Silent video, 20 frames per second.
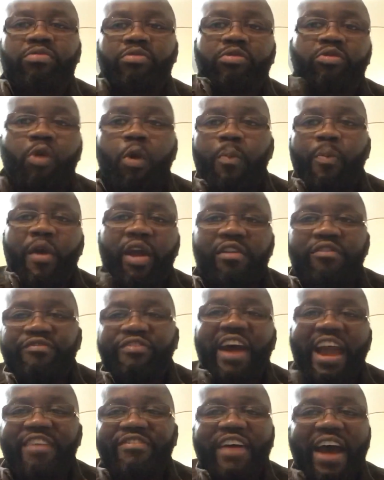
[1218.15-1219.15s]

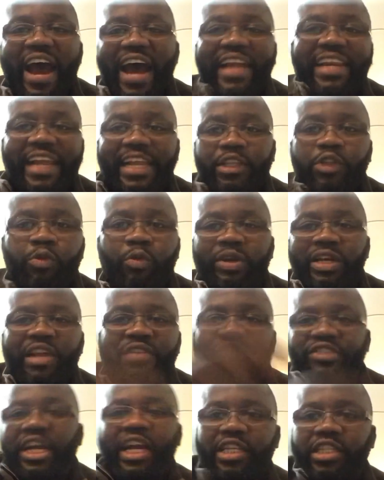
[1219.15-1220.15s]
2.5 added to what
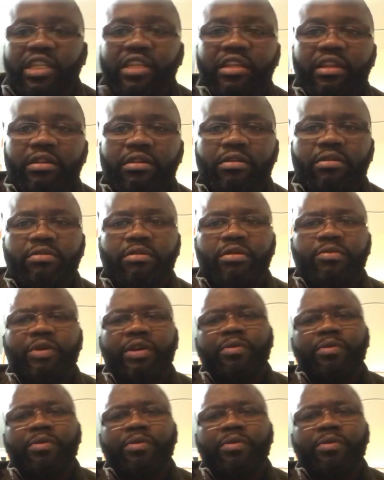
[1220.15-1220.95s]
they've charged, what